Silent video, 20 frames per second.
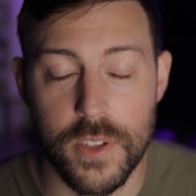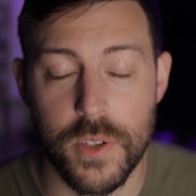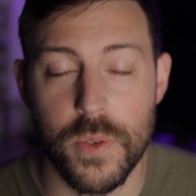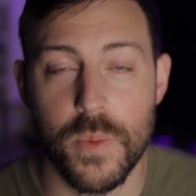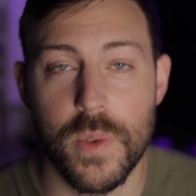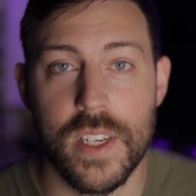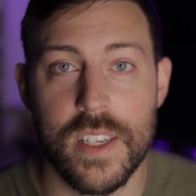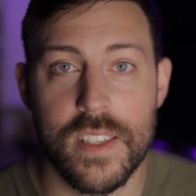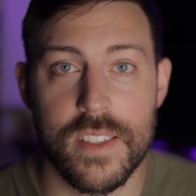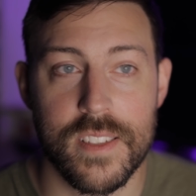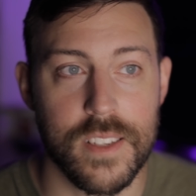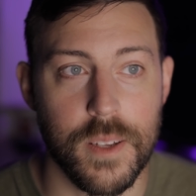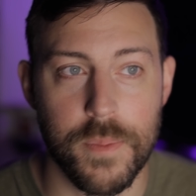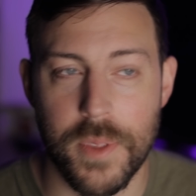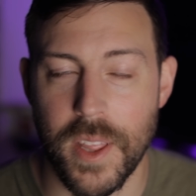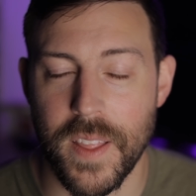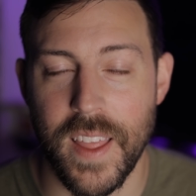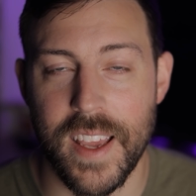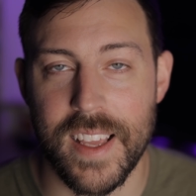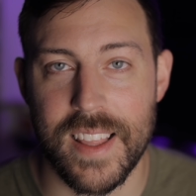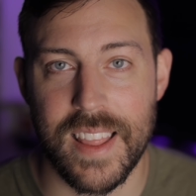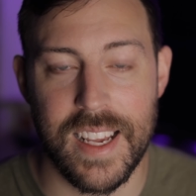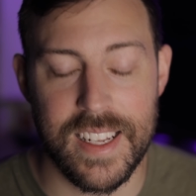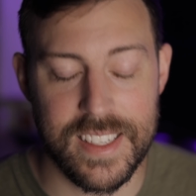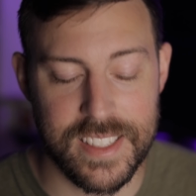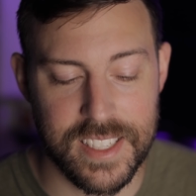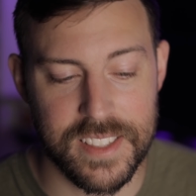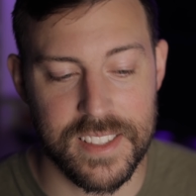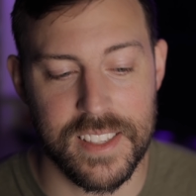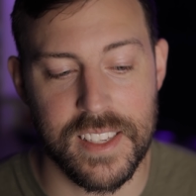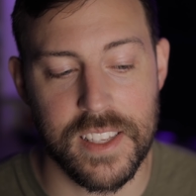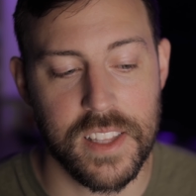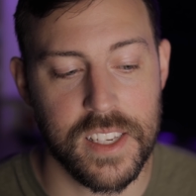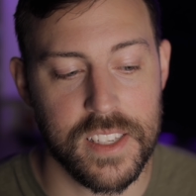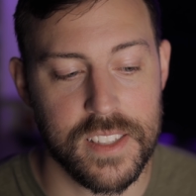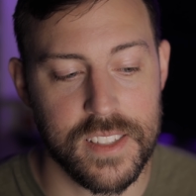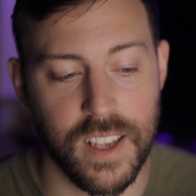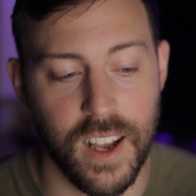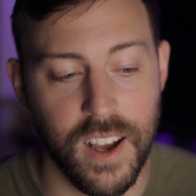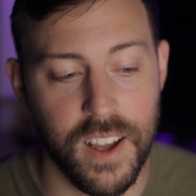two weeks, something like that, to see
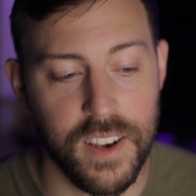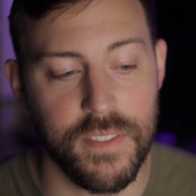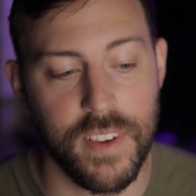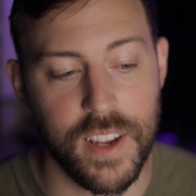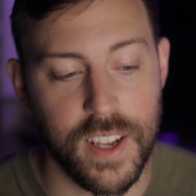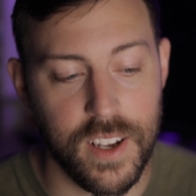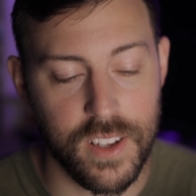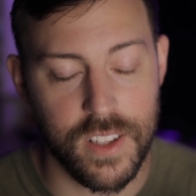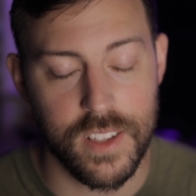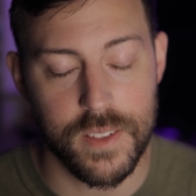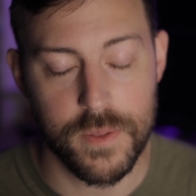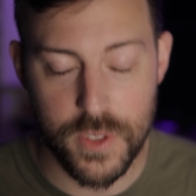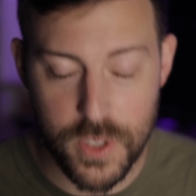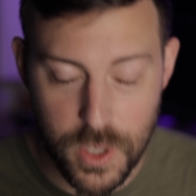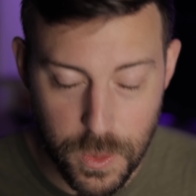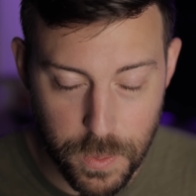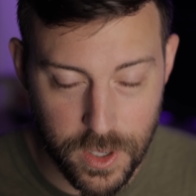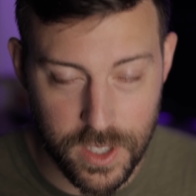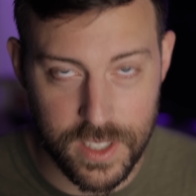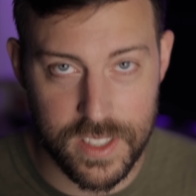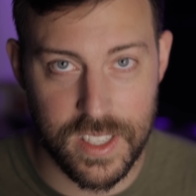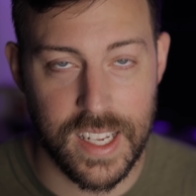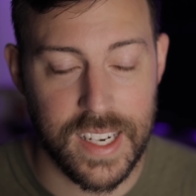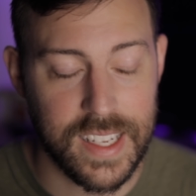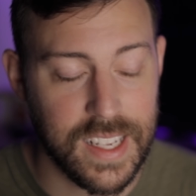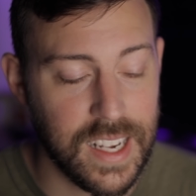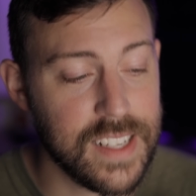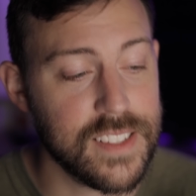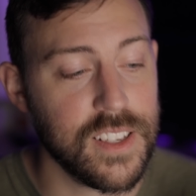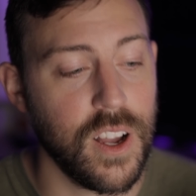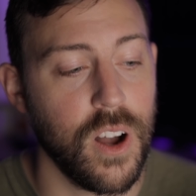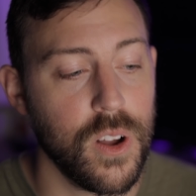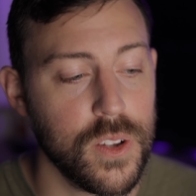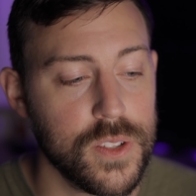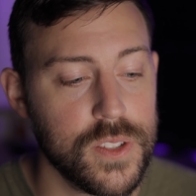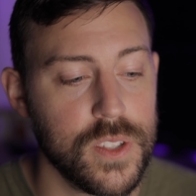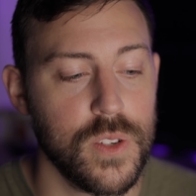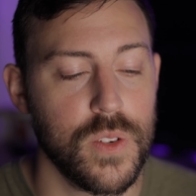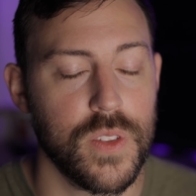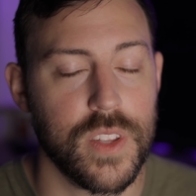this unveil. Super excited, guys. I'll
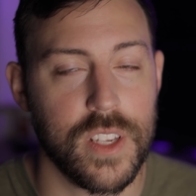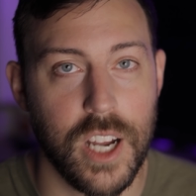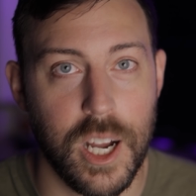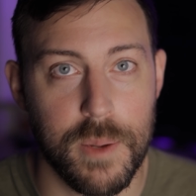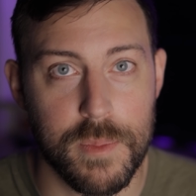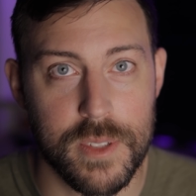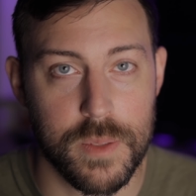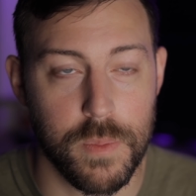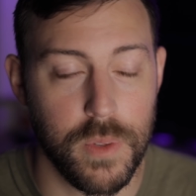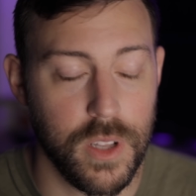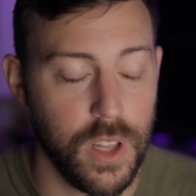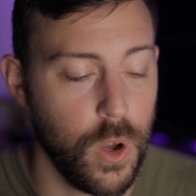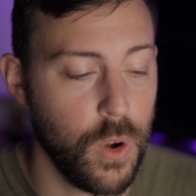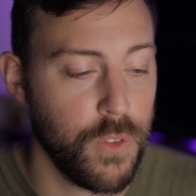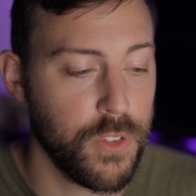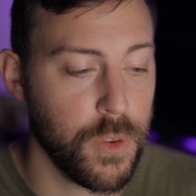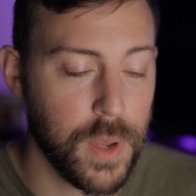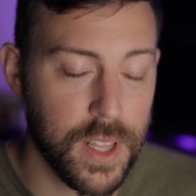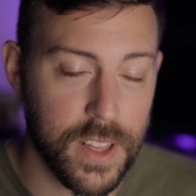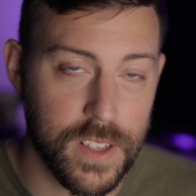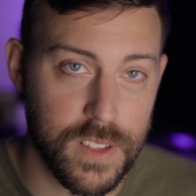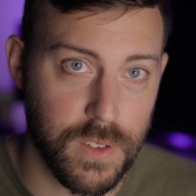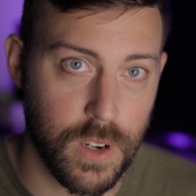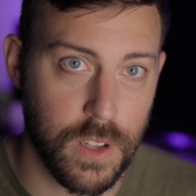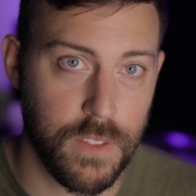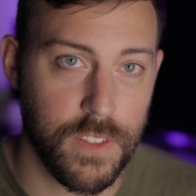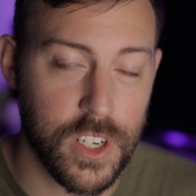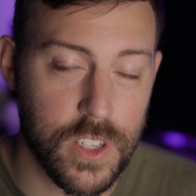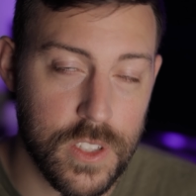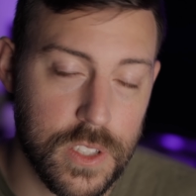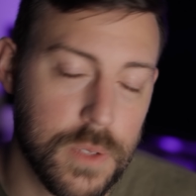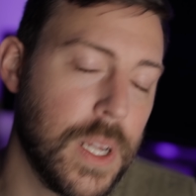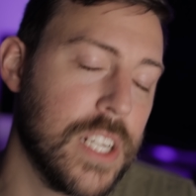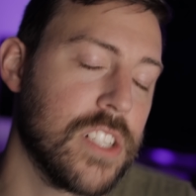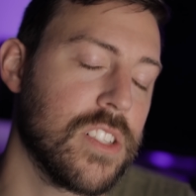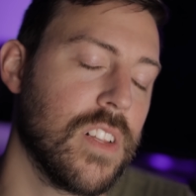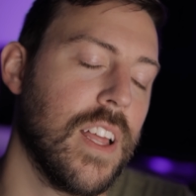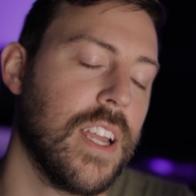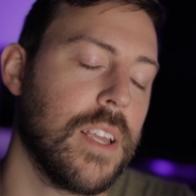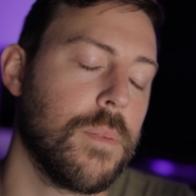see you in the comments below. If you made this fun video,
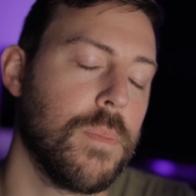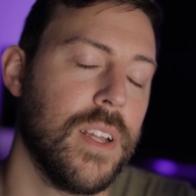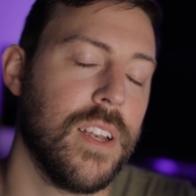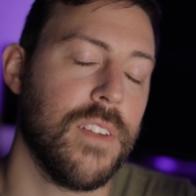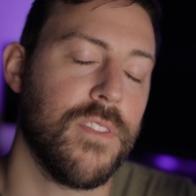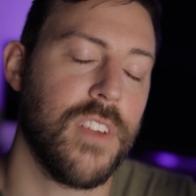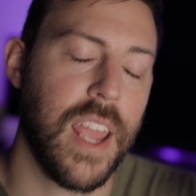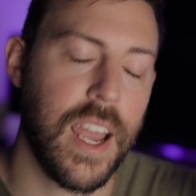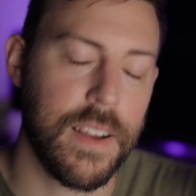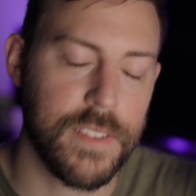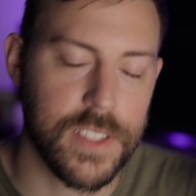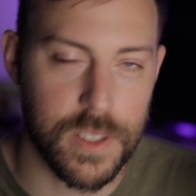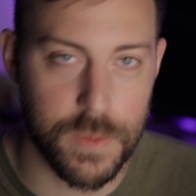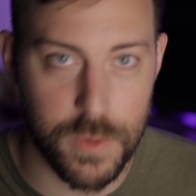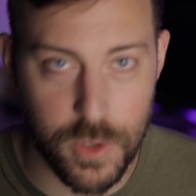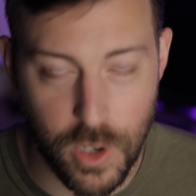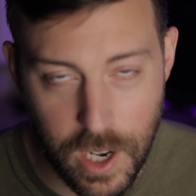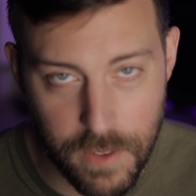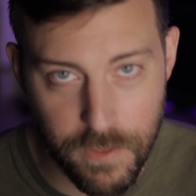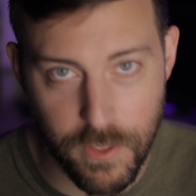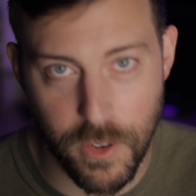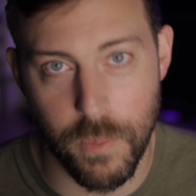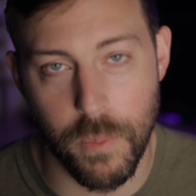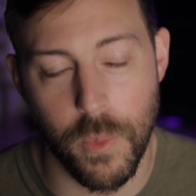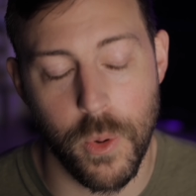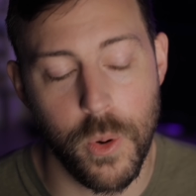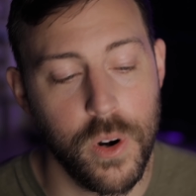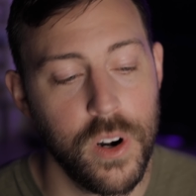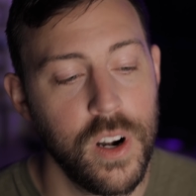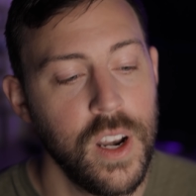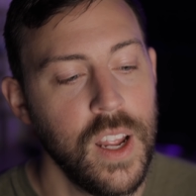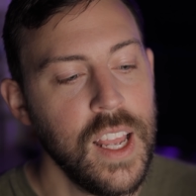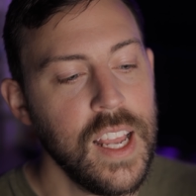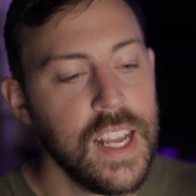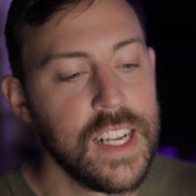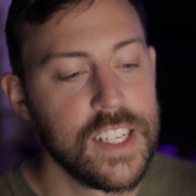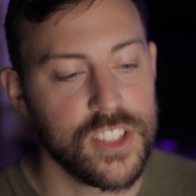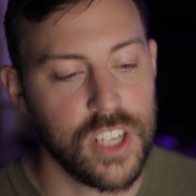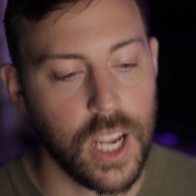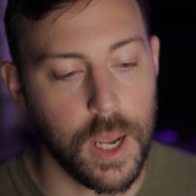smash the like button. If you haven't subscribed for more
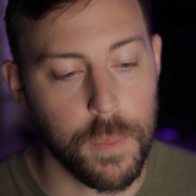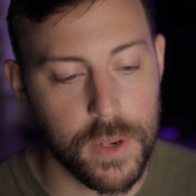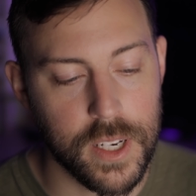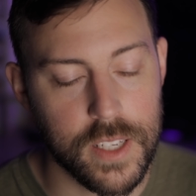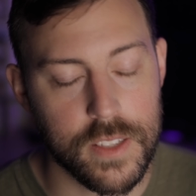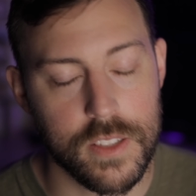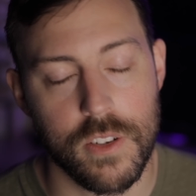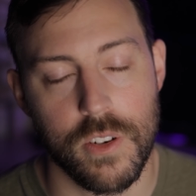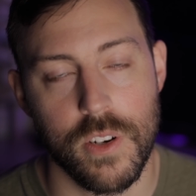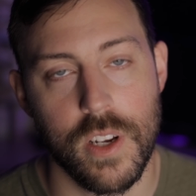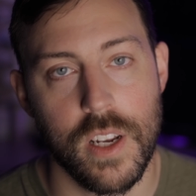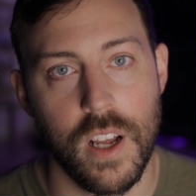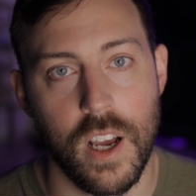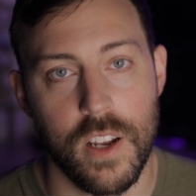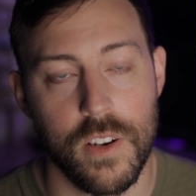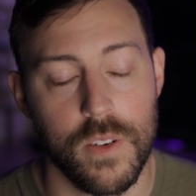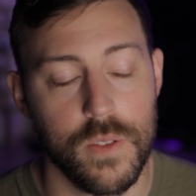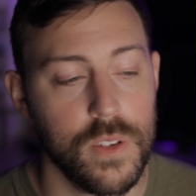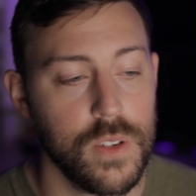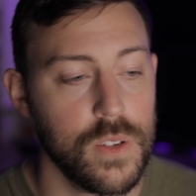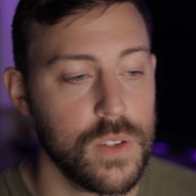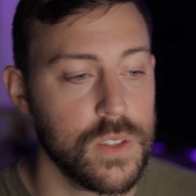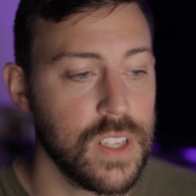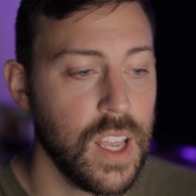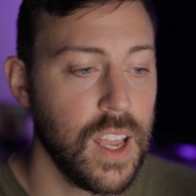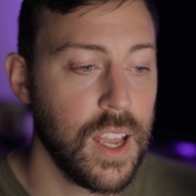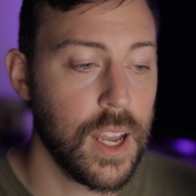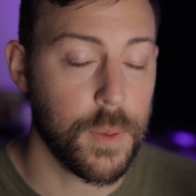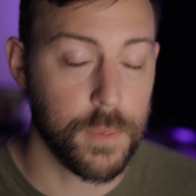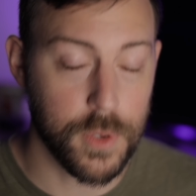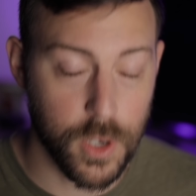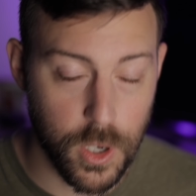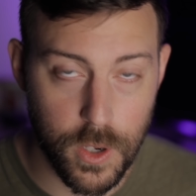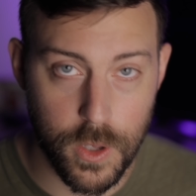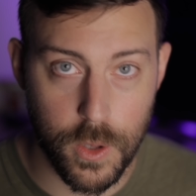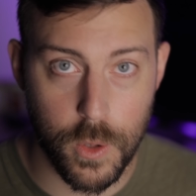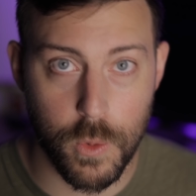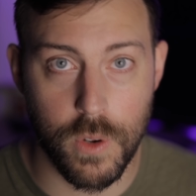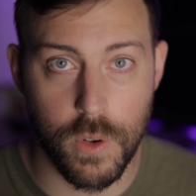Japanese Korean auto news, I'm currently